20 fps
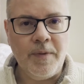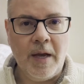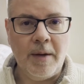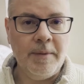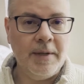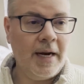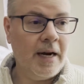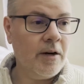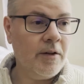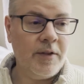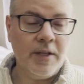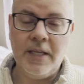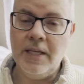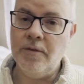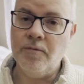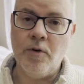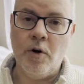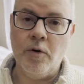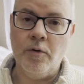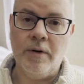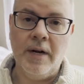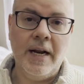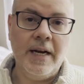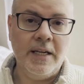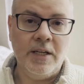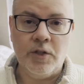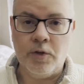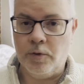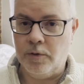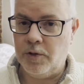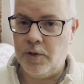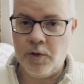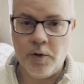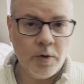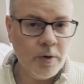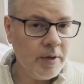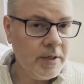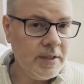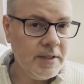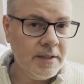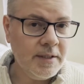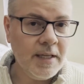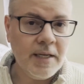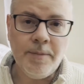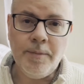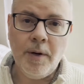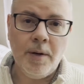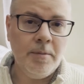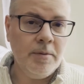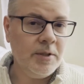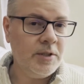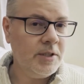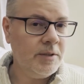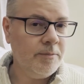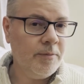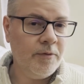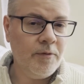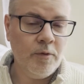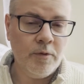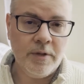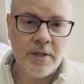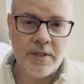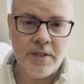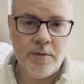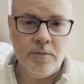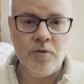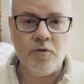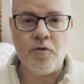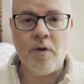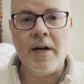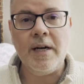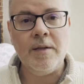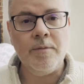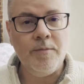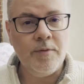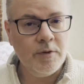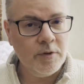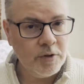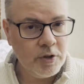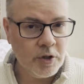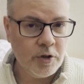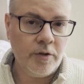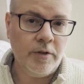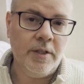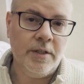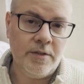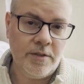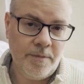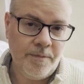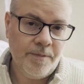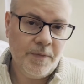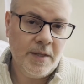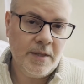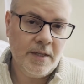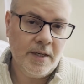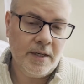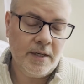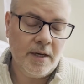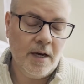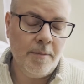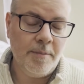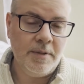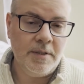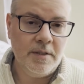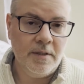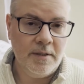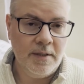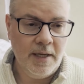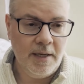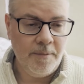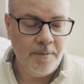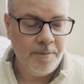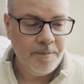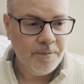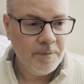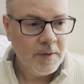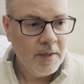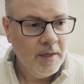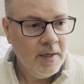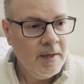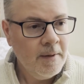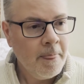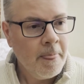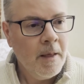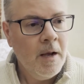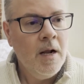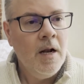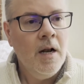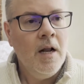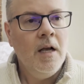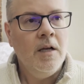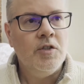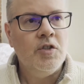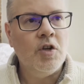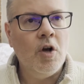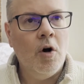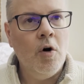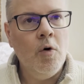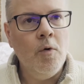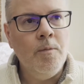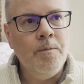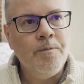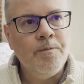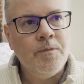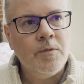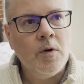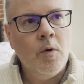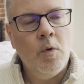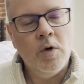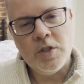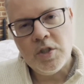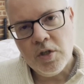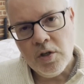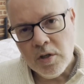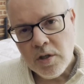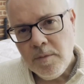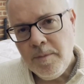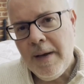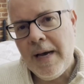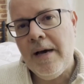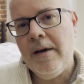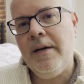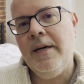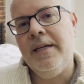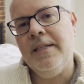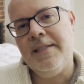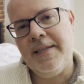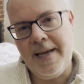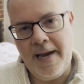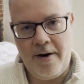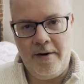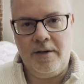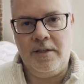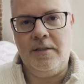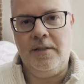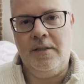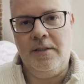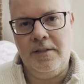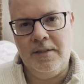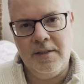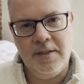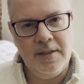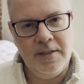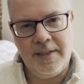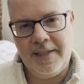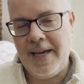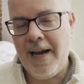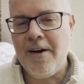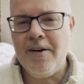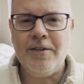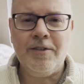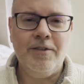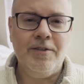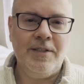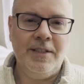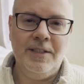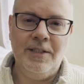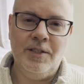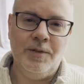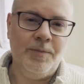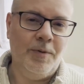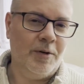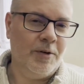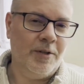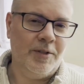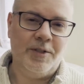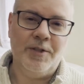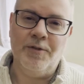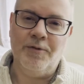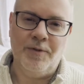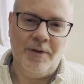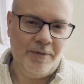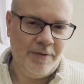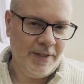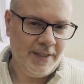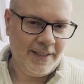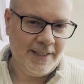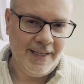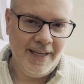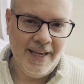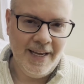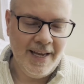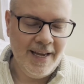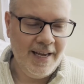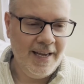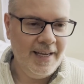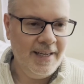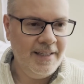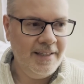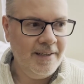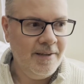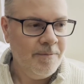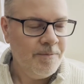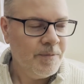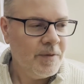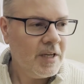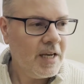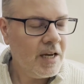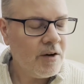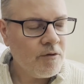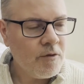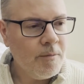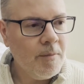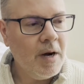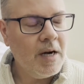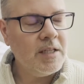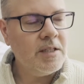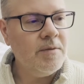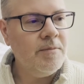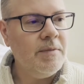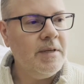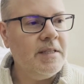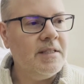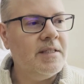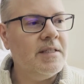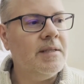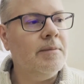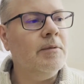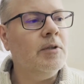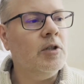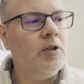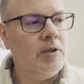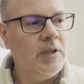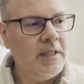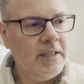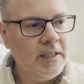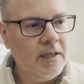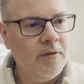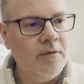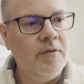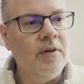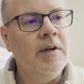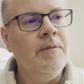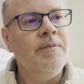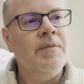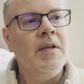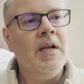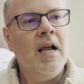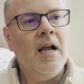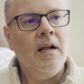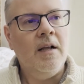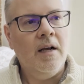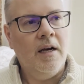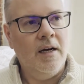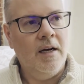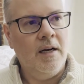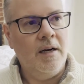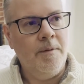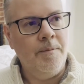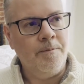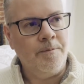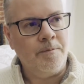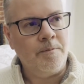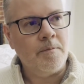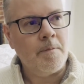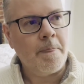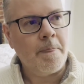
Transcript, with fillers: I mean, I don't think he wrote any short stories that he published before this. He was writing pure journalism, I think, up until then. So, what's good about it is character. Uh, the characters in this book are terrific and kind of reminded me similarly of um,